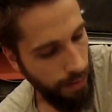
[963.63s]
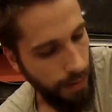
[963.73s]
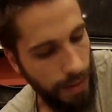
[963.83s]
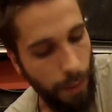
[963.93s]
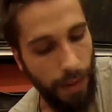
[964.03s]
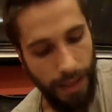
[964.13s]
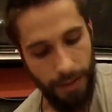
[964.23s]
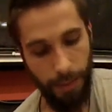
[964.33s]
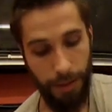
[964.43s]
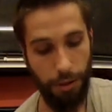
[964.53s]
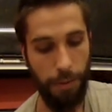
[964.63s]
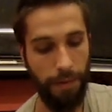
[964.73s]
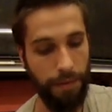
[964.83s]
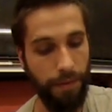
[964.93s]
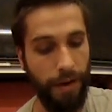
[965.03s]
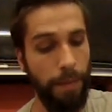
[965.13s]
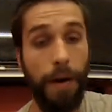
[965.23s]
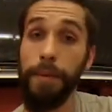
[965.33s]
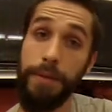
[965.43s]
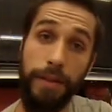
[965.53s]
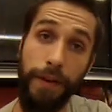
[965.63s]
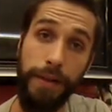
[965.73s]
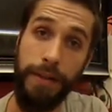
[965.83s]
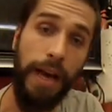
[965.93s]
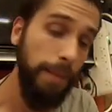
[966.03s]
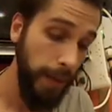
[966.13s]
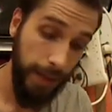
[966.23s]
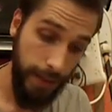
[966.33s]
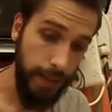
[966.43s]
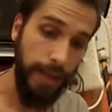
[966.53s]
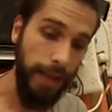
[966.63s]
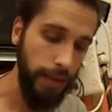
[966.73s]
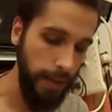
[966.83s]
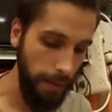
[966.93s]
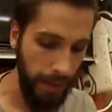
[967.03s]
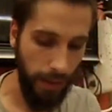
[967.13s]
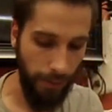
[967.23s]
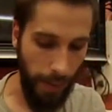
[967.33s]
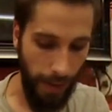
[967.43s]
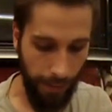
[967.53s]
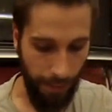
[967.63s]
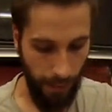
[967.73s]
Because I will actually be trimming from the very bottom to the very top, because this is actually the middle of a pot.